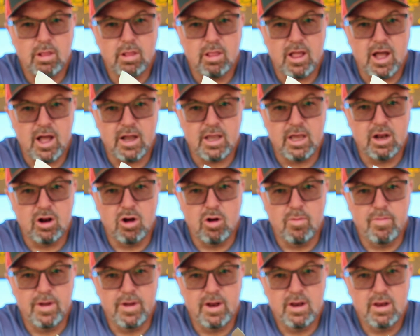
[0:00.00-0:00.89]
lock it
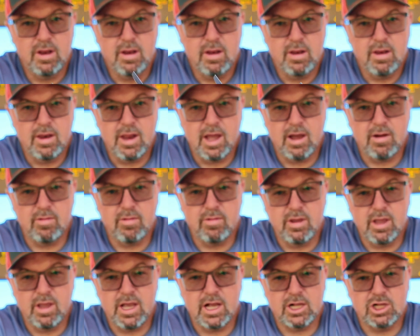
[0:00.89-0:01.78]
open.
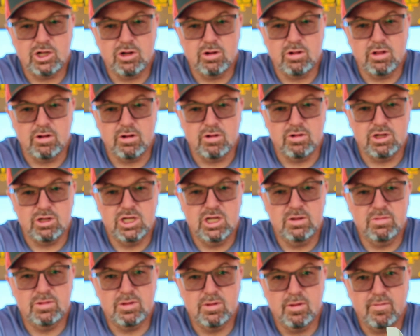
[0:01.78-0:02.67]
Now you got your little
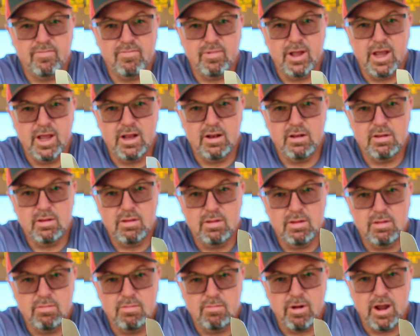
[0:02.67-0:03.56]
sheep's foot blade
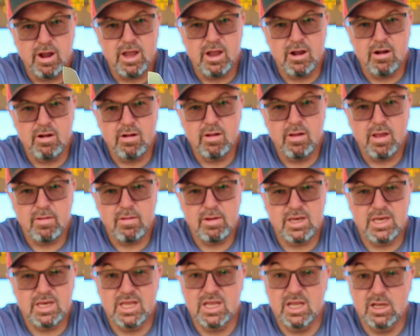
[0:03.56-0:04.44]
right here.
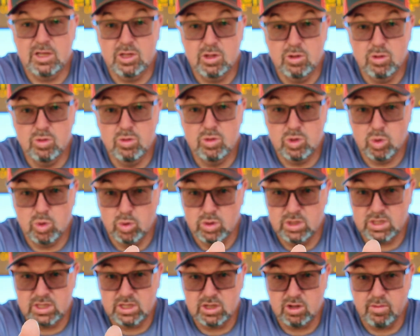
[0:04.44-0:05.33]
D2
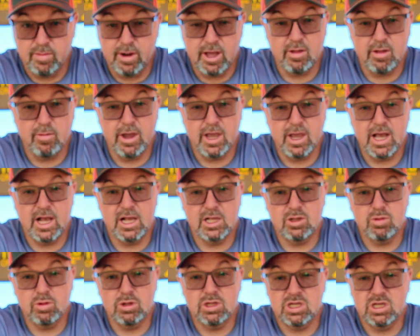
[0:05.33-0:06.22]
tool steel, by the way,
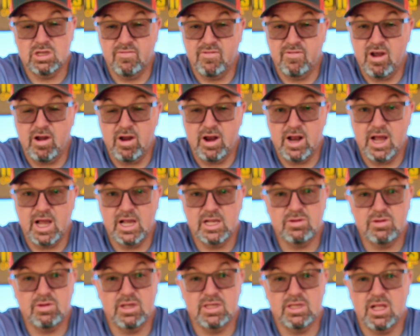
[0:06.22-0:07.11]
guys, which is very
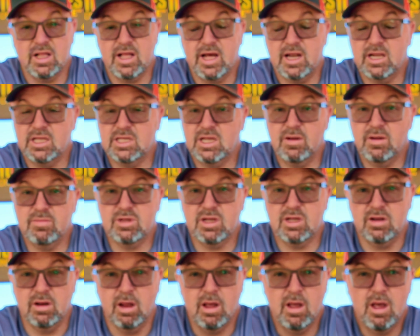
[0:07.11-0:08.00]
nice, because a lot of times
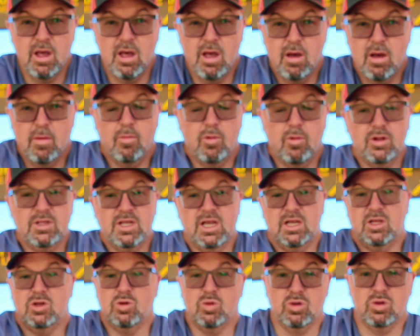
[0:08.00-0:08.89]
on
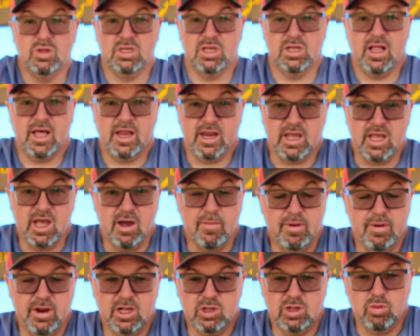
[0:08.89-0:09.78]
multi-tools, a lot of
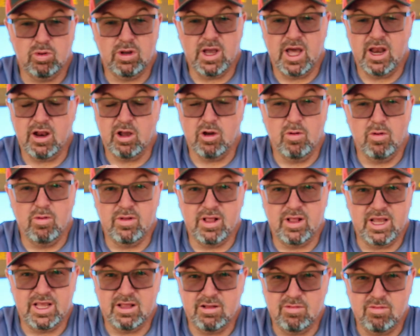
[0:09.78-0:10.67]
companies will kind of go with
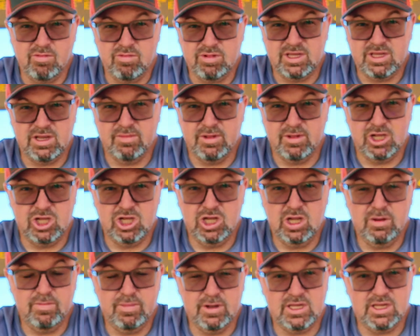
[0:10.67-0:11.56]
like some of the
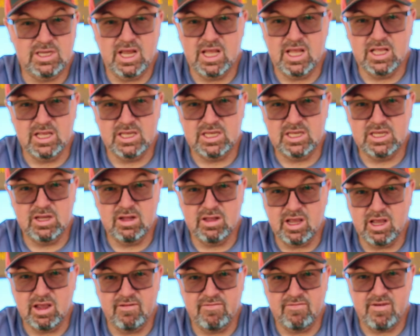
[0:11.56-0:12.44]
cheapest stainless steel
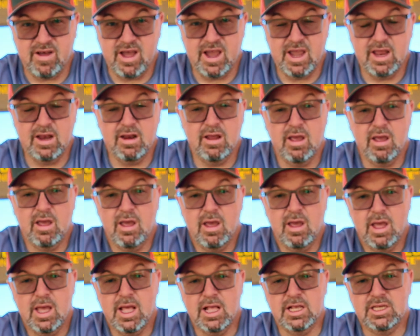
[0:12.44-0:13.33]
they can find
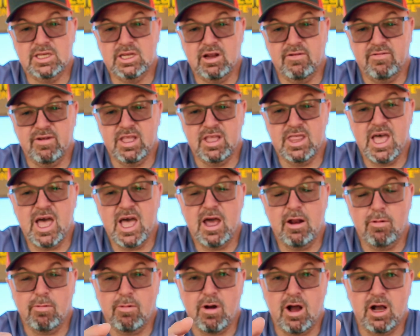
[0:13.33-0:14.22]
and stuff like
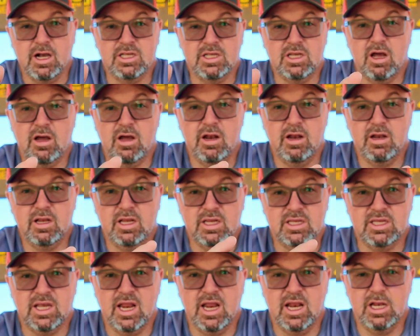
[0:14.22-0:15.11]
that. ROXON
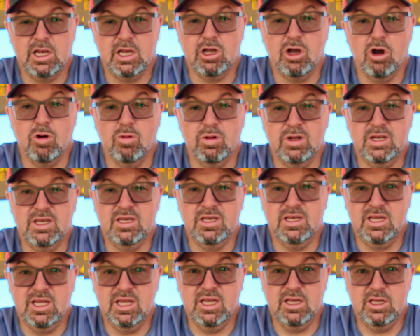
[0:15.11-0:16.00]
decided to go with
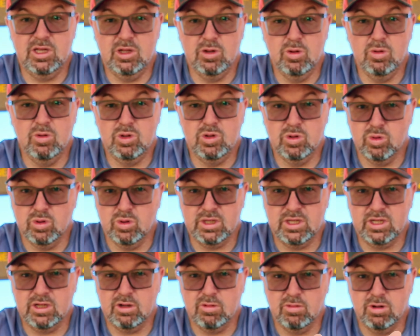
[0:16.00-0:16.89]
D2 tool
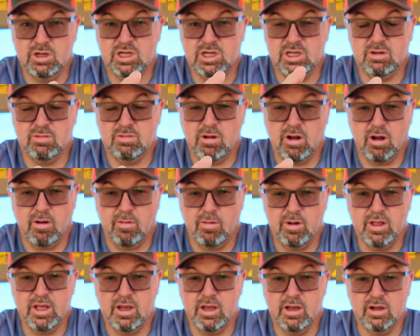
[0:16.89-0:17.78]
steel, which is a
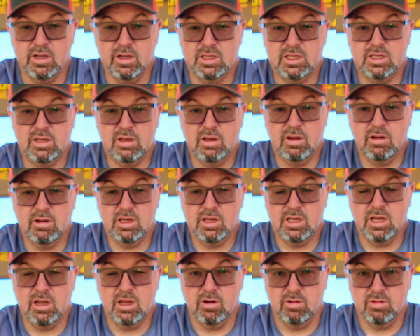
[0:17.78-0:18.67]
really good,
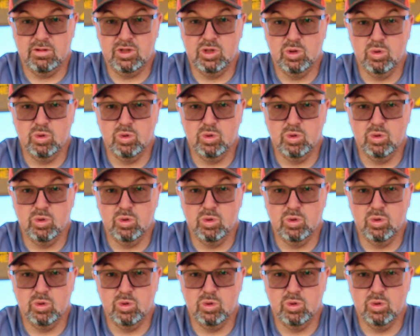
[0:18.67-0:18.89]
you know,